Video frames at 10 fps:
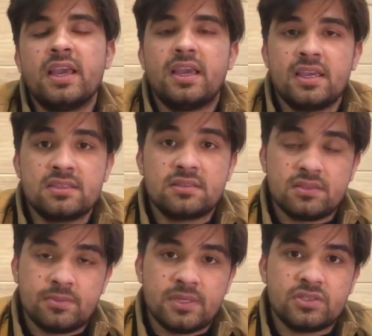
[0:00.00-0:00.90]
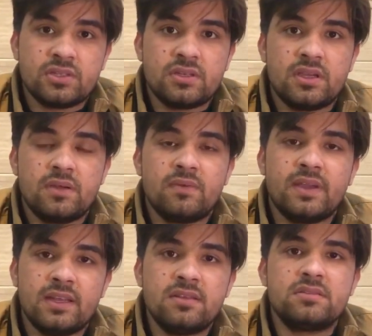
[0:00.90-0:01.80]
as this patient have
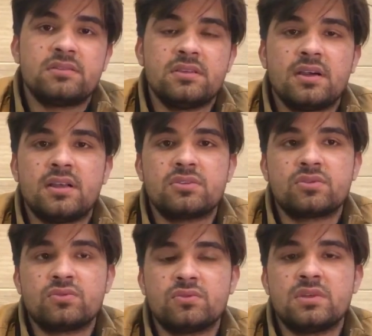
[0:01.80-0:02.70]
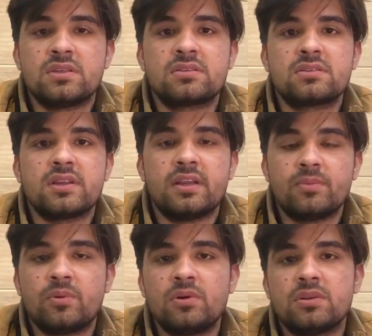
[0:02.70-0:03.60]
allergy also to dust
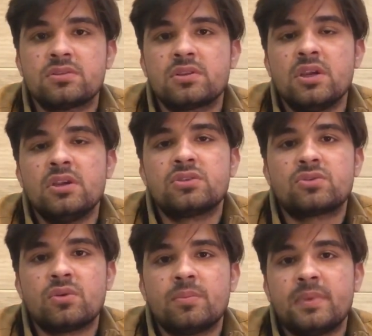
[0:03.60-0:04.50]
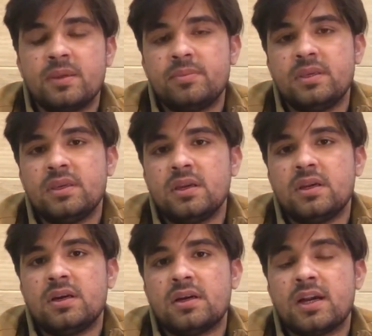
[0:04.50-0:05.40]
and pollens, so maybe
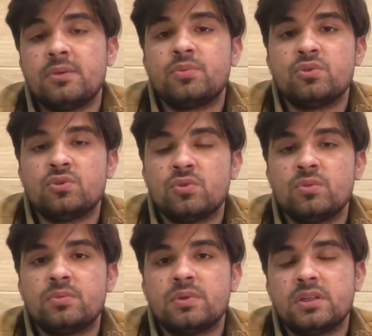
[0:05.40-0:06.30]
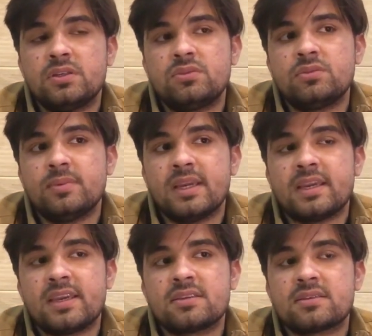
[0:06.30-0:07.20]
I presume it to be a case